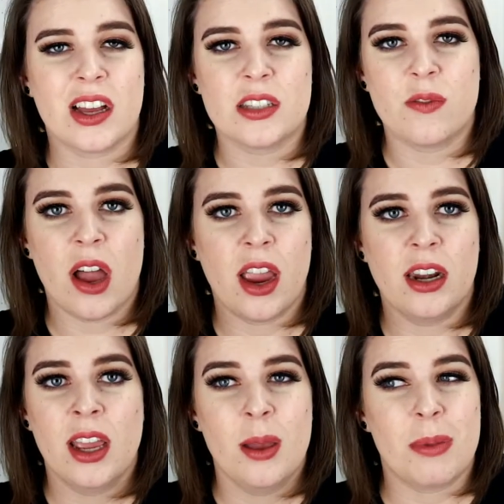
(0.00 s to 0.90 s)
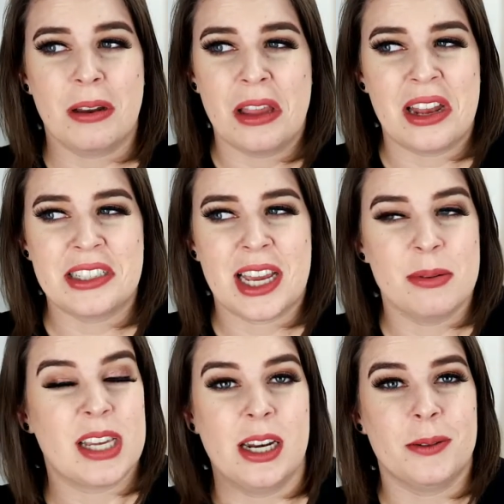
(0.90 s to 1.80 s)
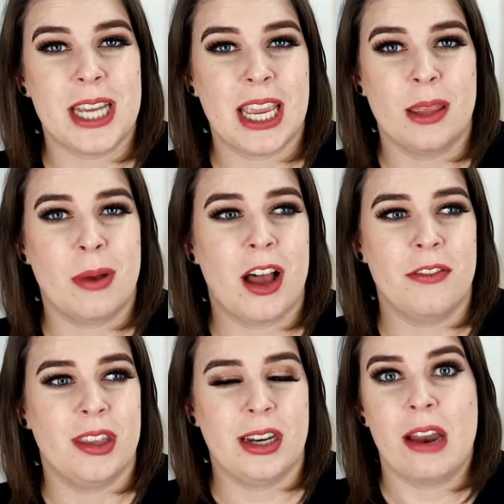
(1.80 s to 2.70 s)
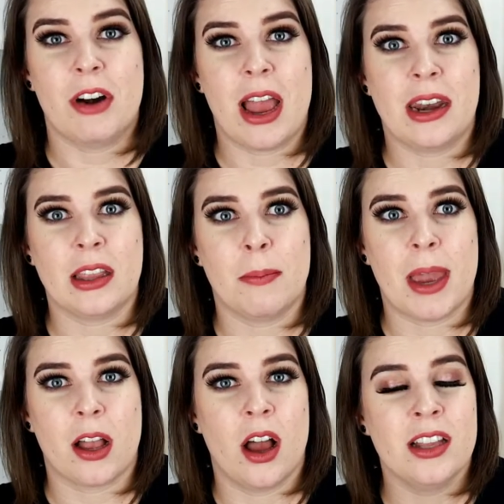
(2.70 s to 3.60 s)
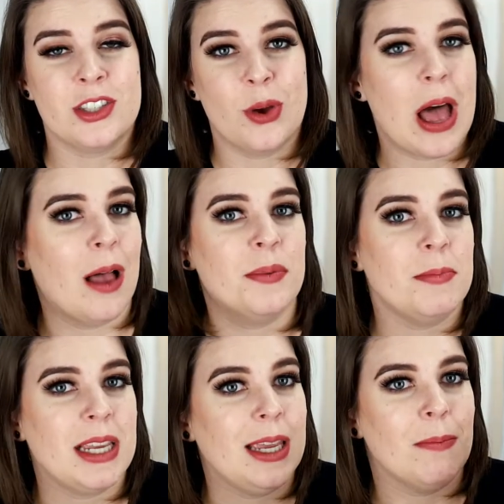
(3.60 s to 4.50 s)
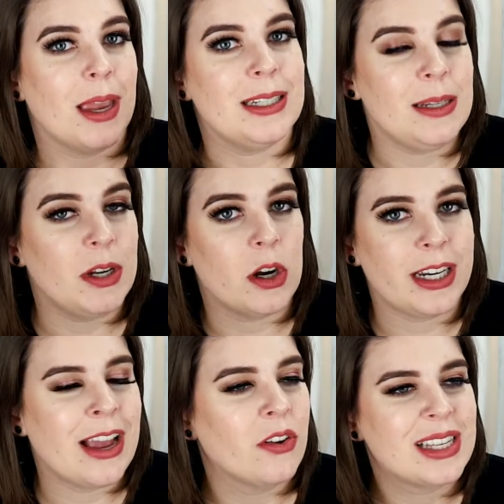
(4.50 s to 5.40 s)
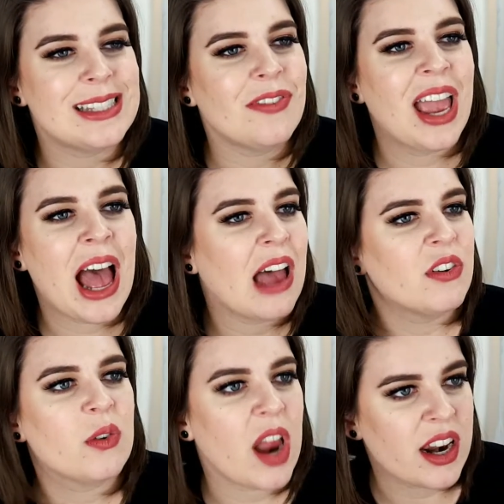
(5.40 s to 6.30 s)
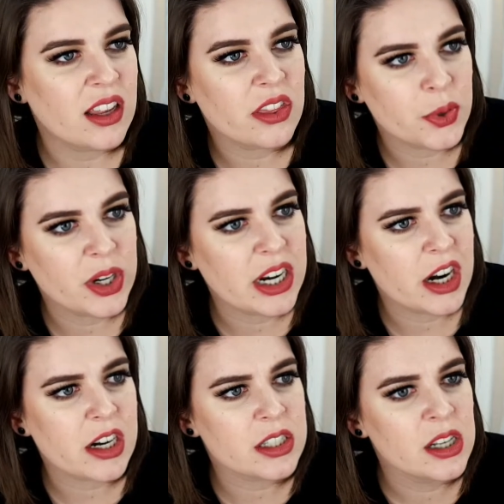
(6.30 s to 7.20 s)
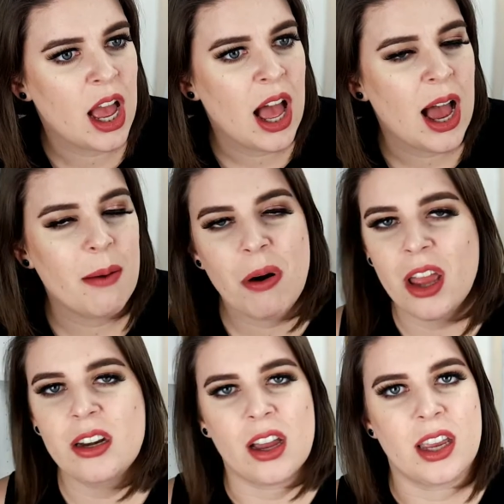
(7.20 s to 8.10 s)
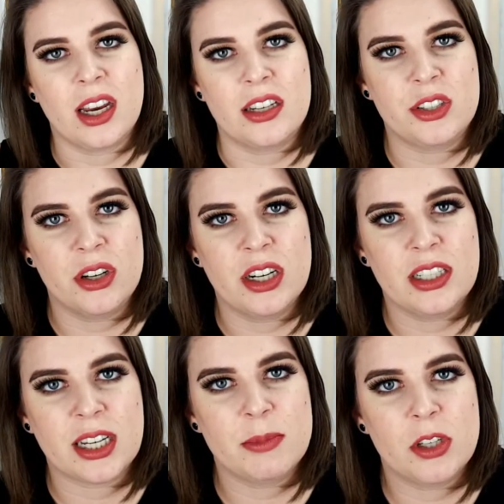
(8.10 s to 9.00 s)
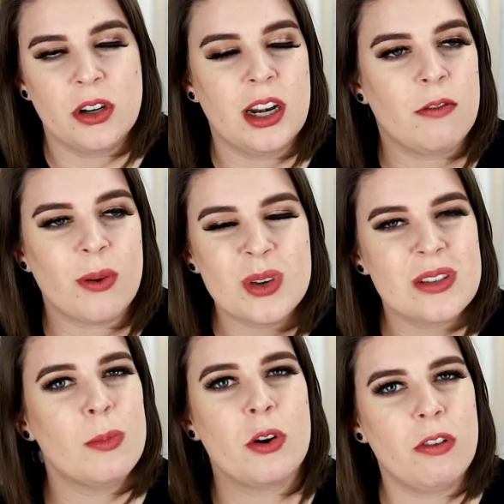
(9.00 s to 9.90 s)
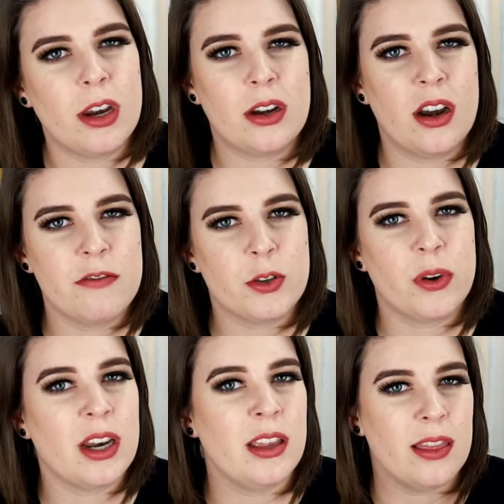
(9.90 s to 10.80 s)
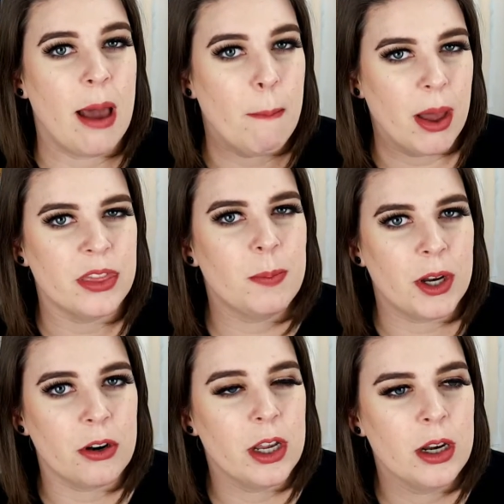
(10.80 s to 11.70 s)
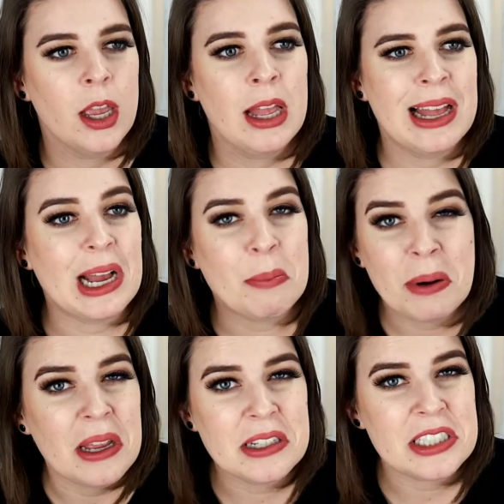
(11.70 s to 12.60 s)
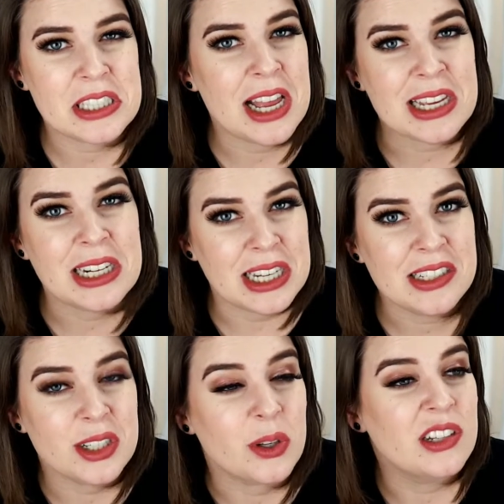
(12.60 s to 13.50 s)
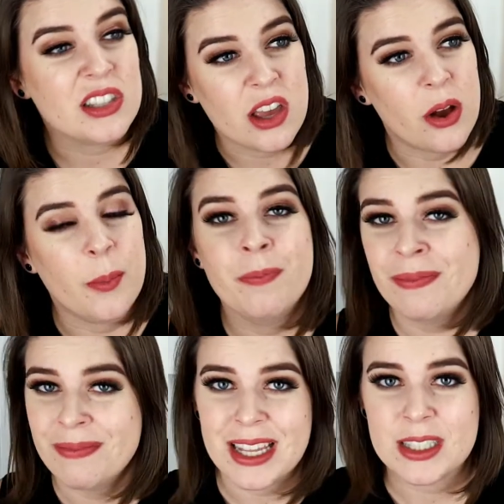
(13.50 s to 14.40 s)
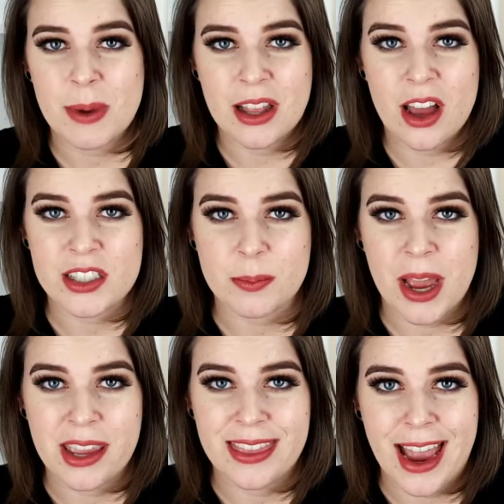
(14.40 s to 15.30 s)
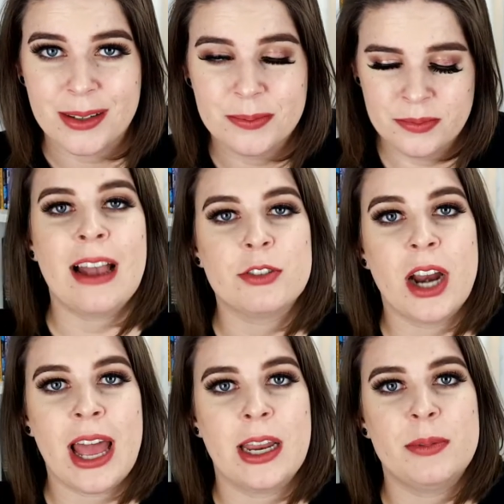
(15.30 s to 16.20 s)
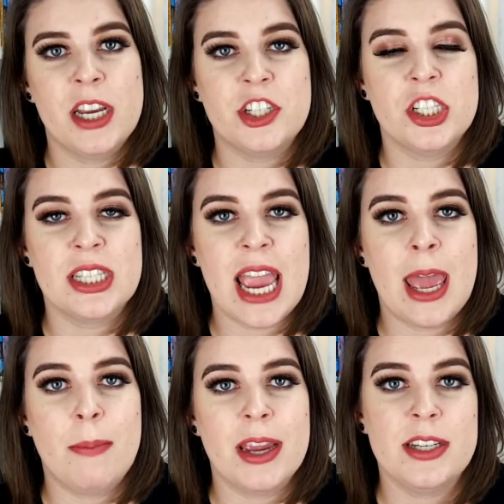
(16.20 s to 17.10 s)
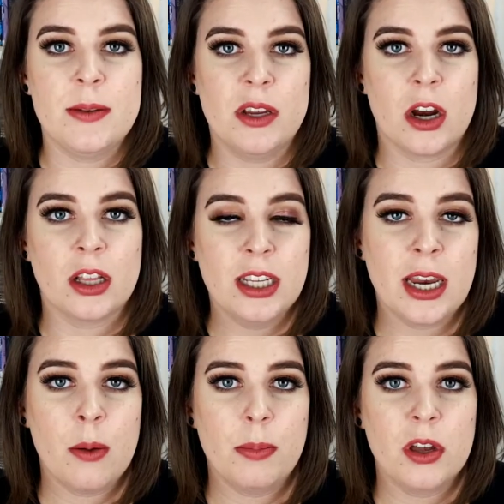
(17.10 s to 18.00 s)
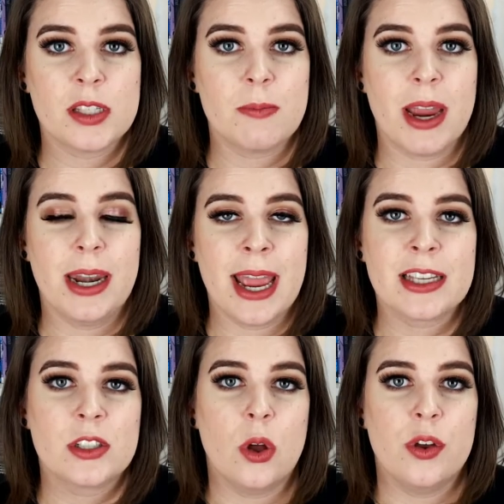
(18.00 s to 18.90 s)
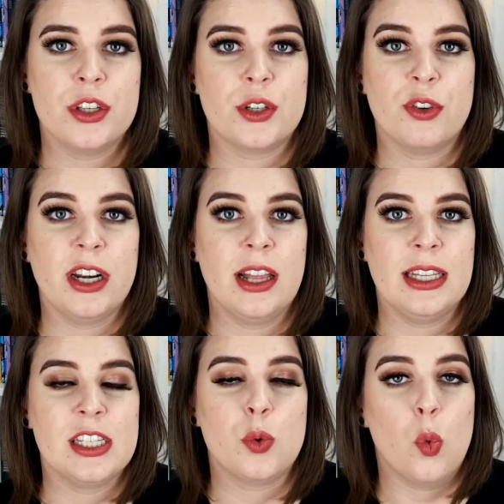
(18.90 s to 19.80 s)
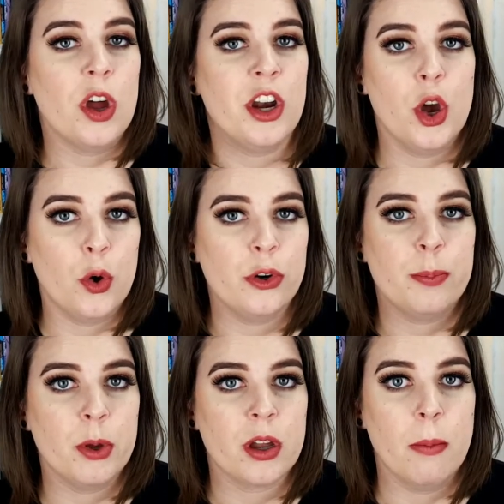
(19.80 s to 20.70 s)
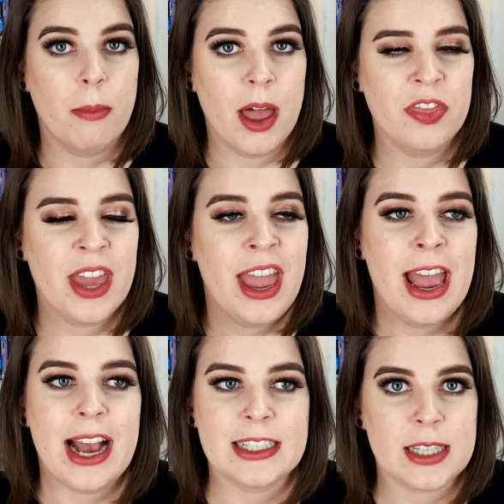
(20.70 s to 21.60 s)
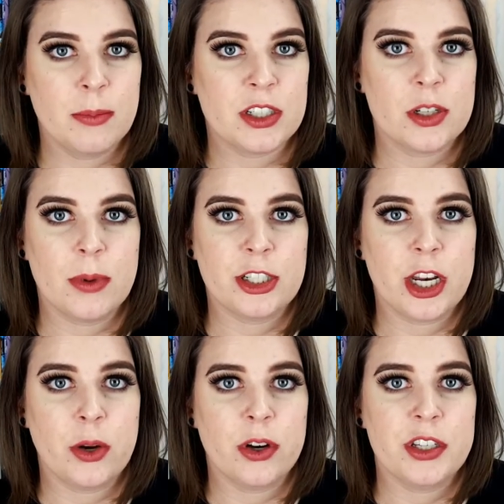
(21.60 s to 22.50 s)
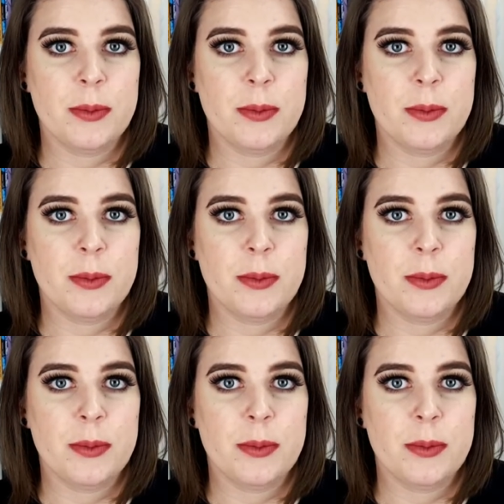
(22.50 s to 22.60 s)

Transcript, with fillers: that's fine. But a lot of times I end up taking them off and then never adding them back on, so it helps me keep my TBR down. Because if I haven't read it in three years, I'm probably not going to get to it anytime soon. And if I wasn't motivated enough to read it in that month period, I'm probably just not going to get to it. So that's my logic behind that. After adaptations and my TBR cleanout books, my next goal is to read at least one owned book a month. As I mentioned in my January